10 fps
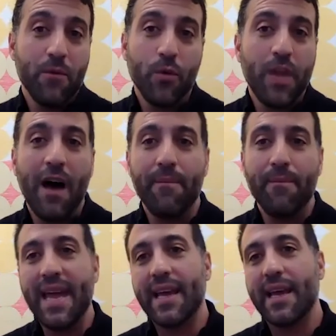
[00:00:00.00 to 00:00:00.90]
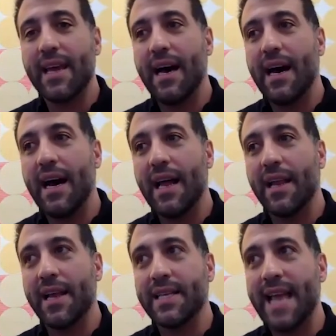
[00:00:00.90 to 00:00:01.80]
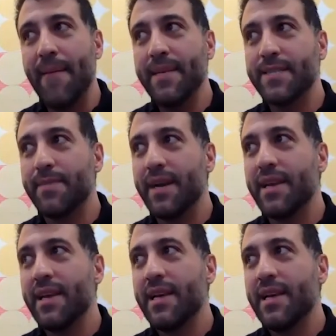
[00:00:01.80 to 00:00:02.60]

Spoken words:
we'll not make a lot of damage, but